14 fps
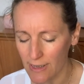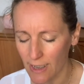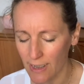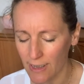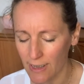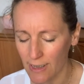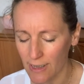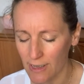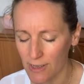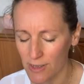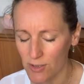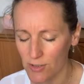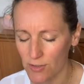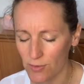I need
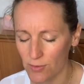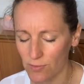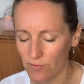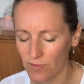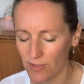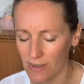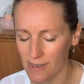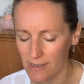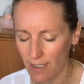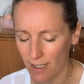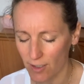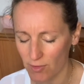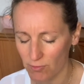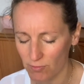to feel
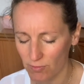safe.